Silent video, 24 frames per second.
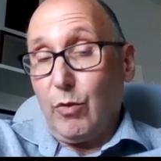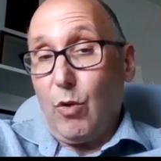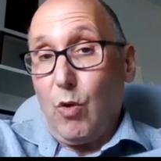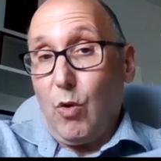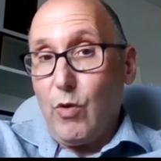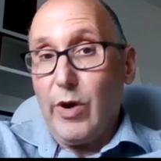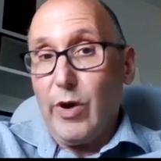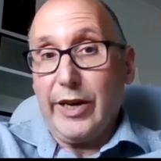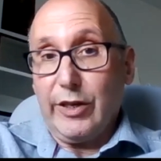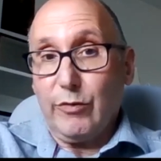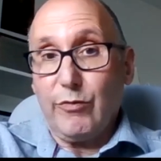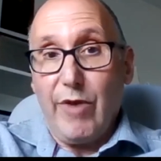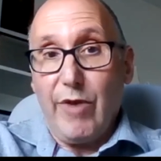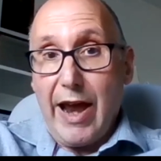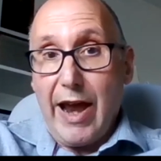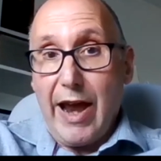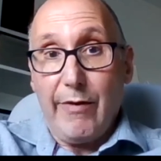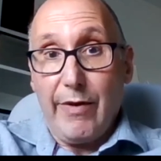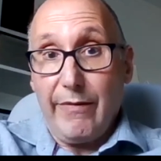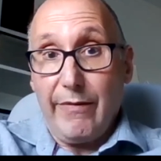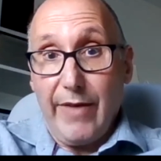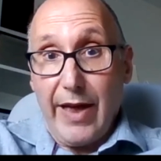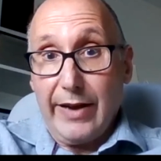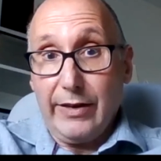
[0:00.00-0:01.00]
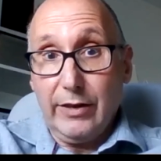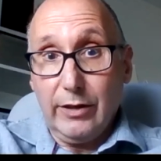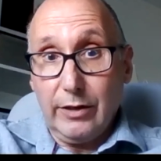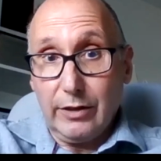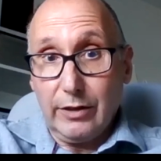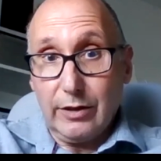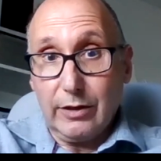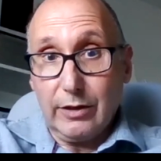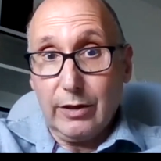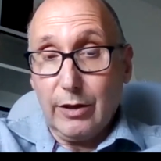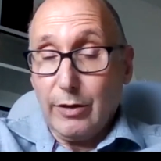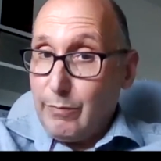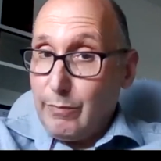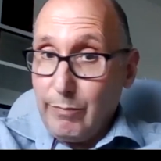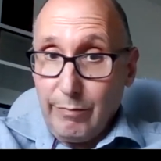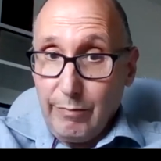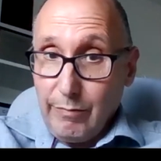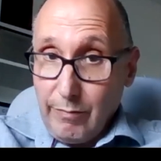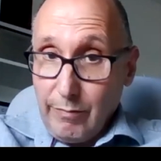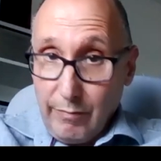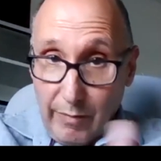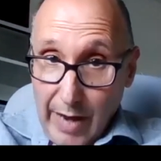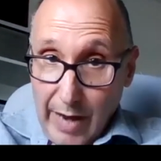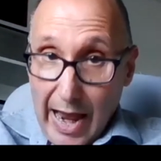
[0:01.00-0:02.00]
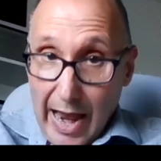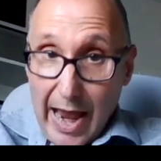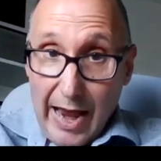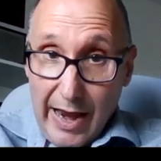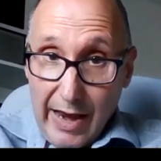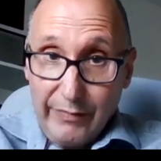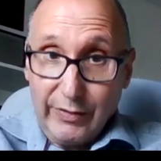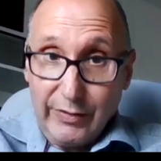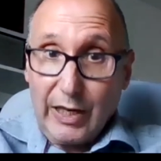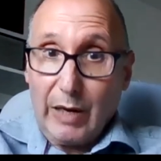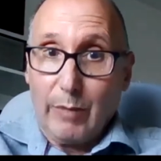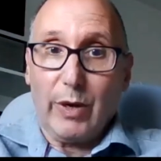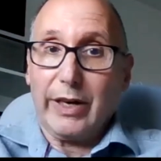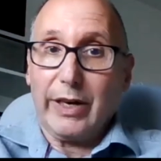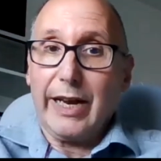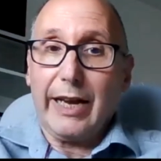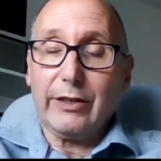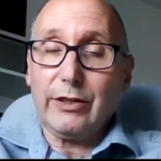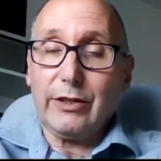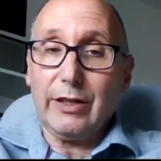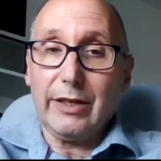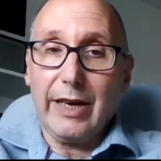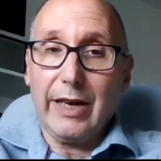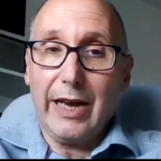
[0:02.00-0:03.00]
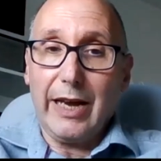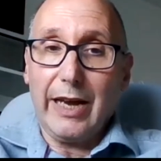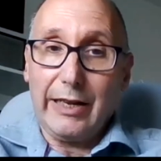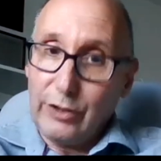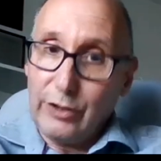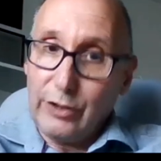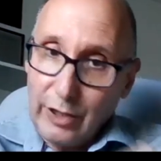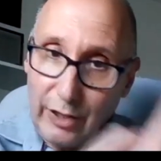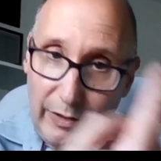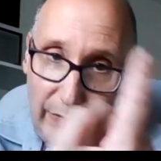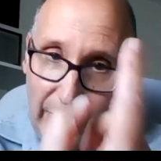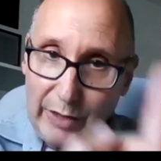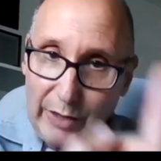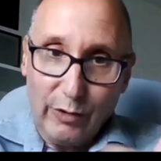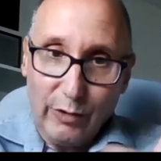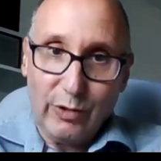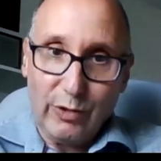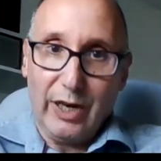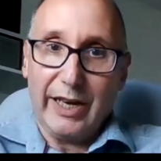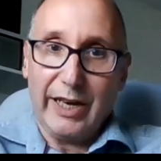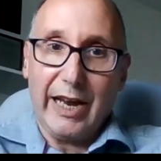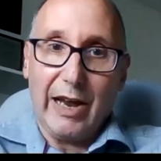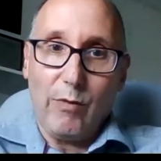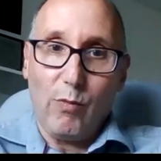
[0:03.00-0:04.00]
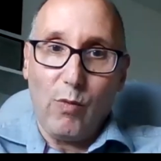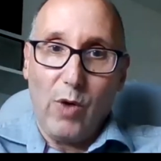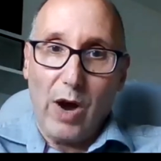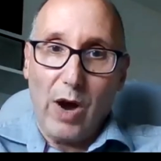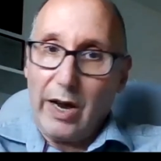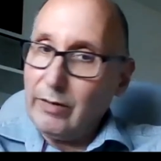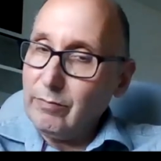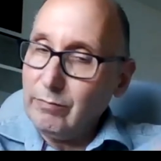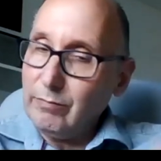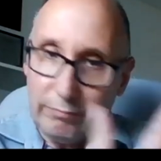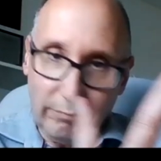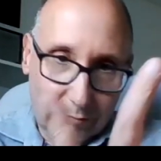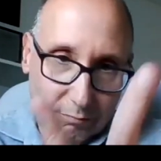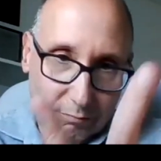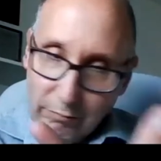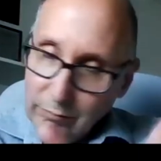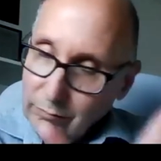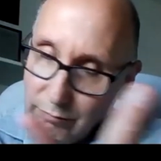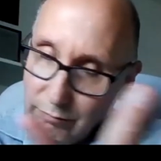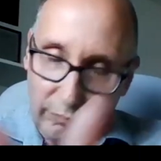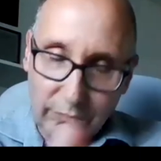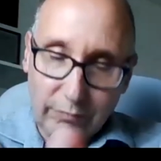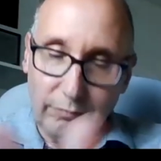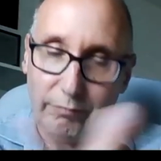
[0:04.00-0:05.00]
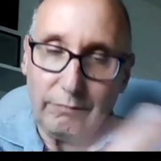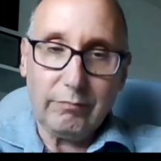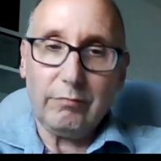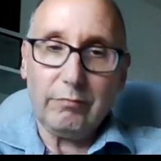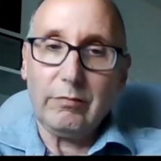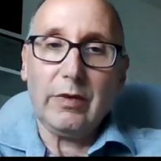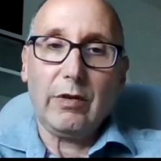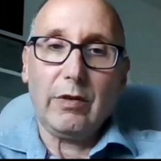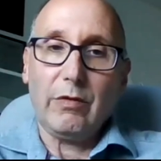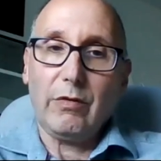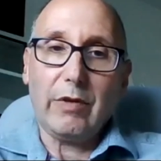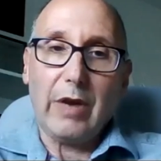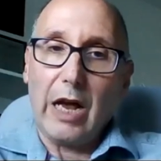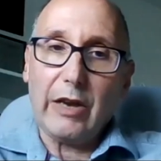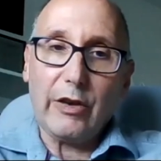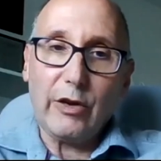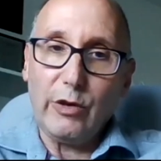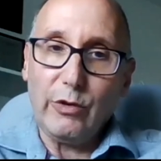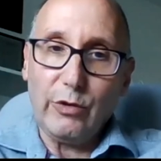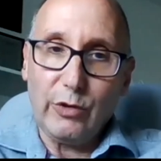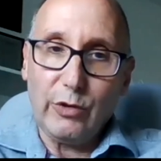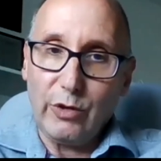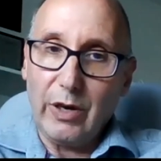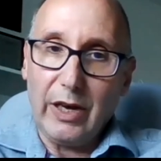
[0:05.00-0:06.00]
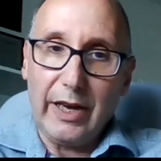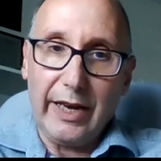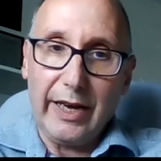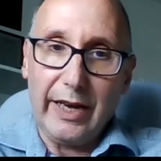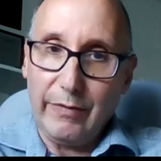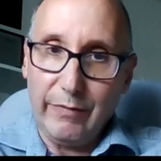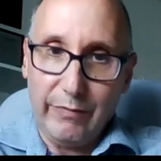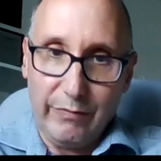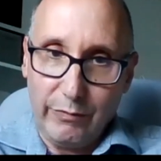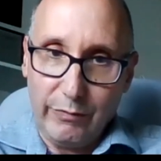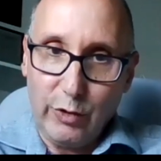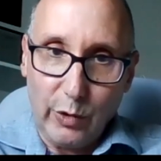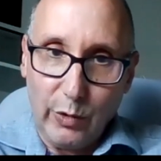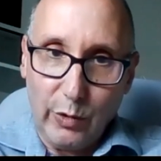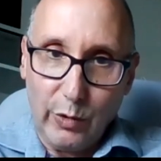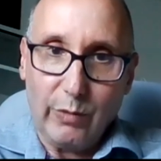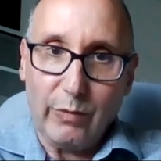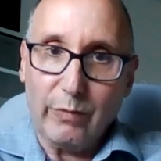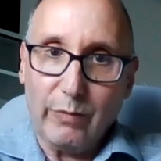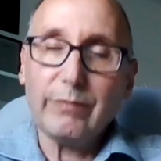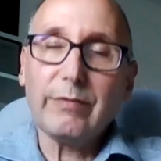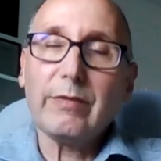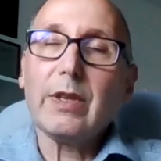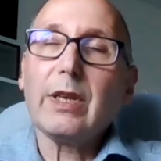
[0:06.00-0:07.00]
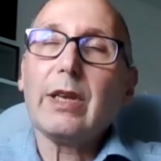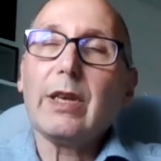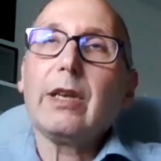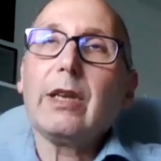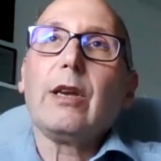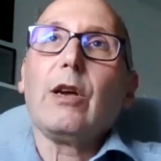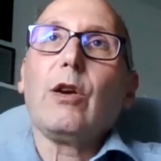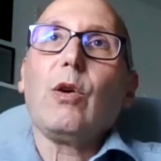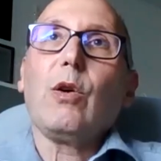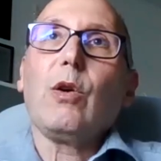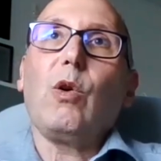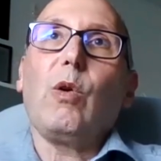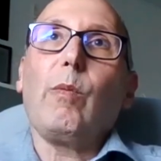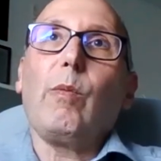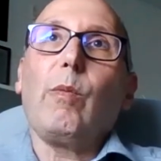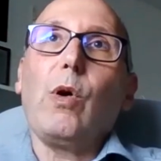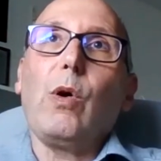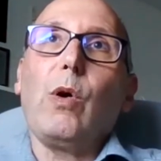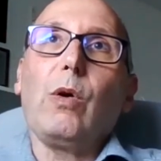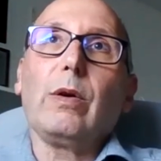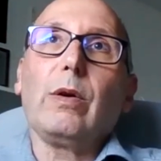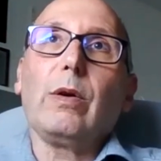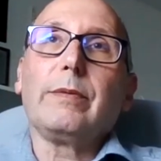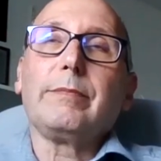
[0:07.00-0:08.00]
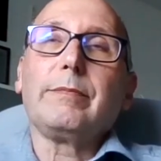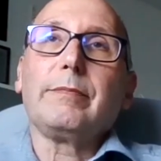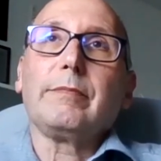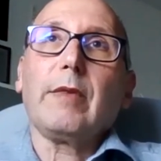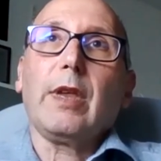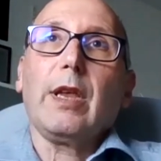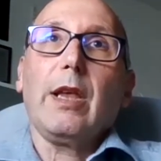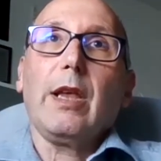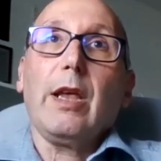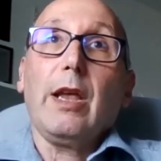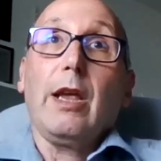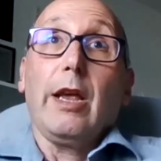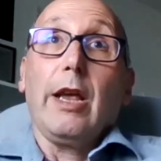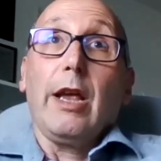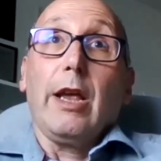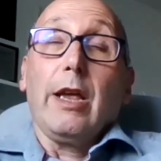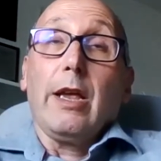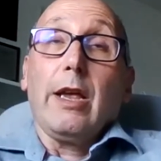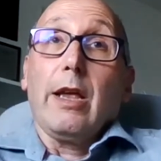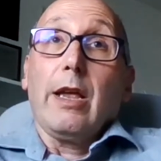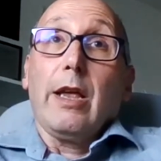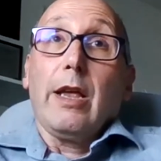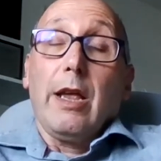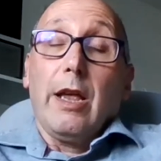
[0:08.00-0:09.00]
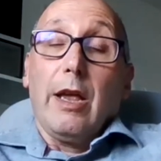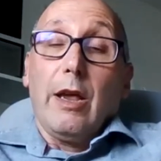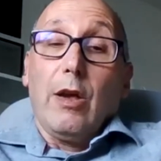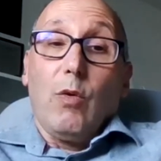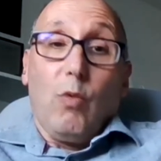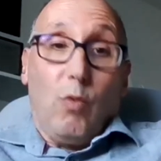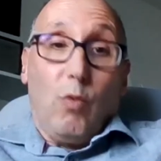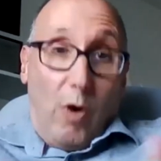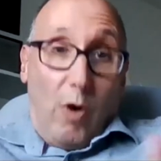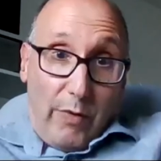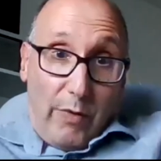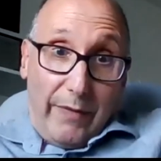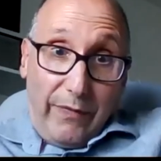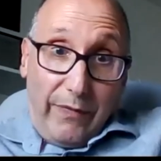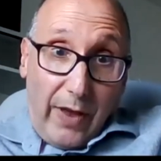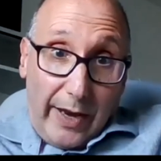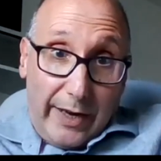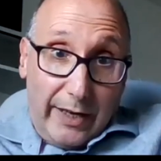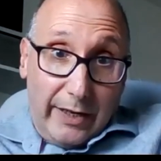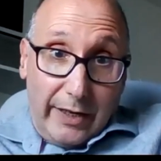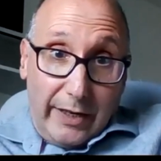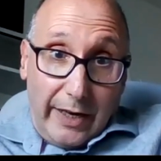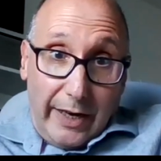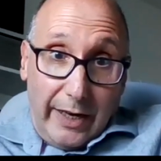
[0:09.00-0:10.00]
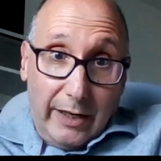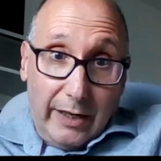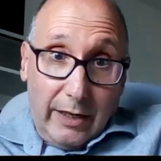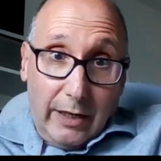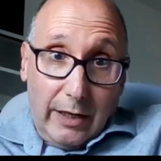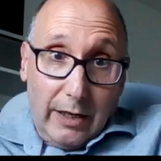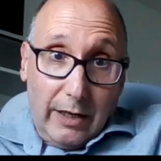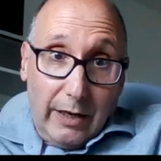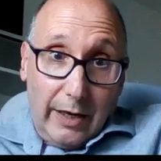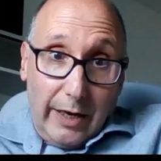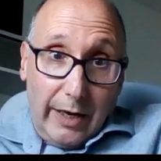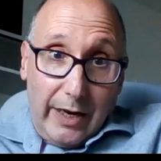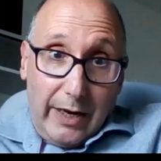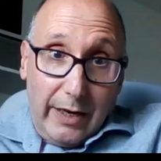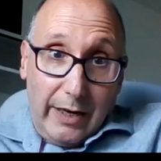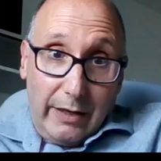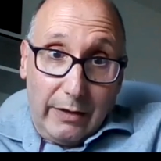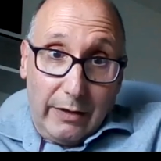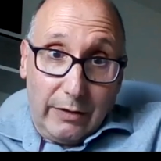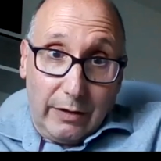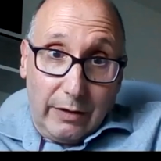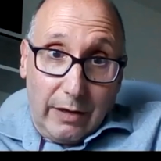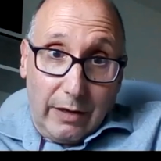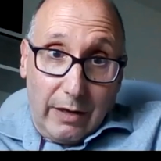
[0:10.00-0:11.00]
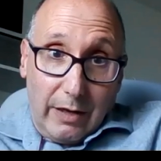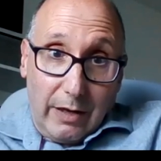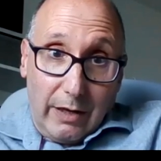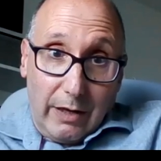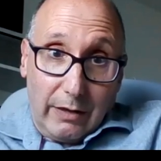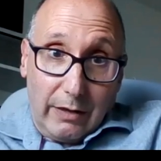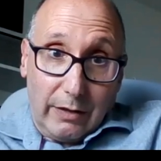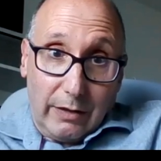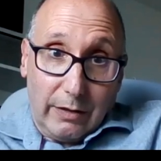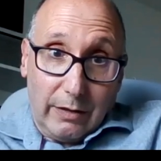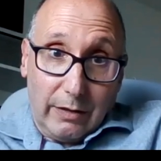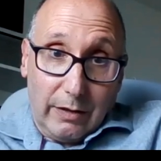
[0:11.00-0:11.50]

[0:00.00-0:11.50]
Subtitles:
always rare events. If someone gets a cancer, they usually get 1, unusually 2 or more. What we're finding is that